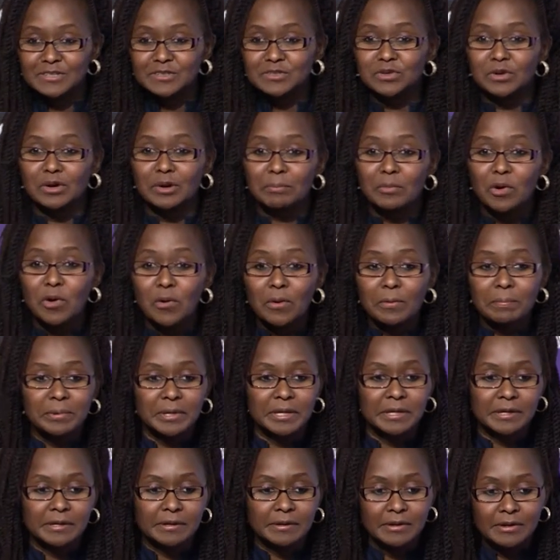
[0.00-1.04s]
So I'm
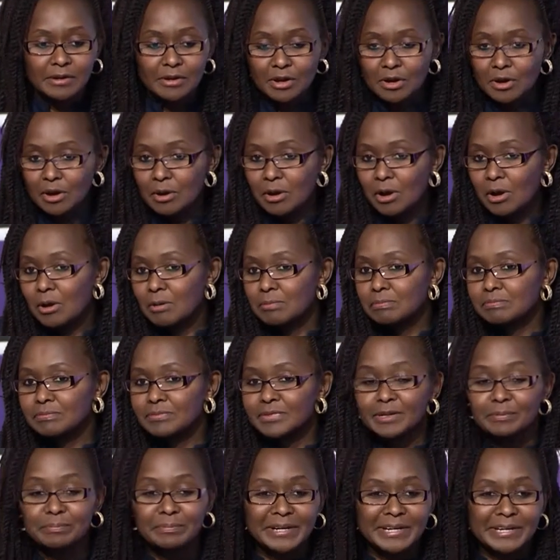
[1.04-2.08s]
hoping uh,
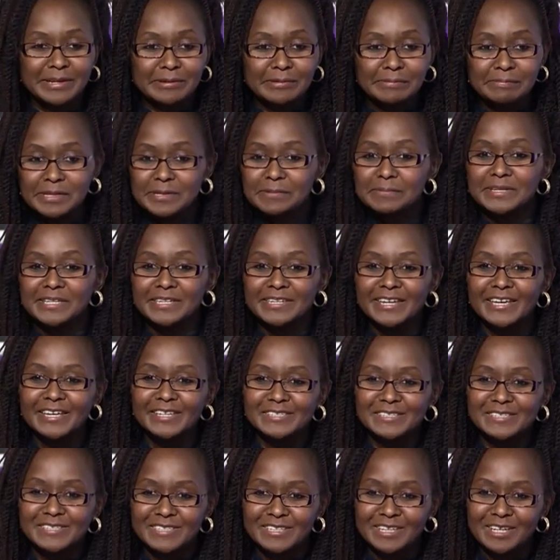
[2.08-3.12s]
by maybe
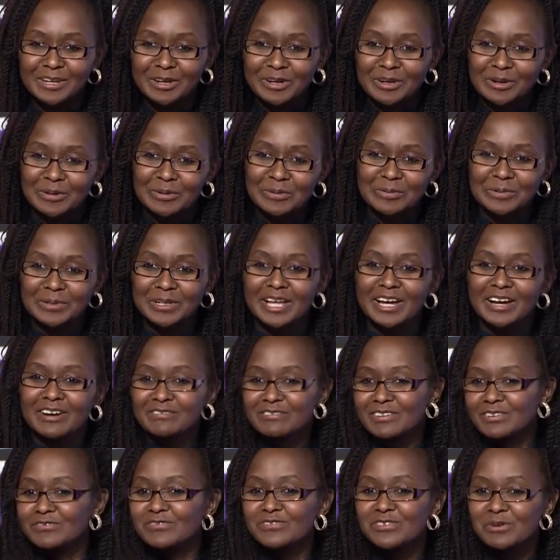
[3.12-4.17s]
next year we'll
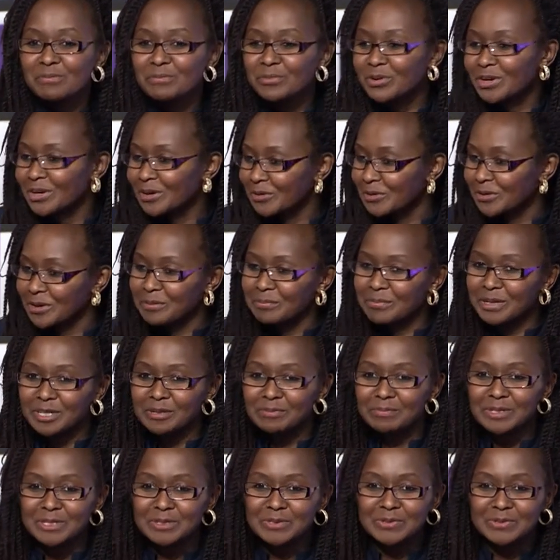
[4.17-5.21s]
have a formal
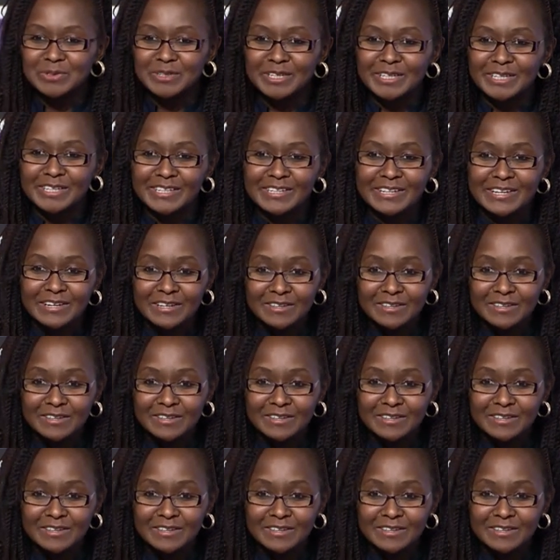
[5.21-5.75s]
agreement between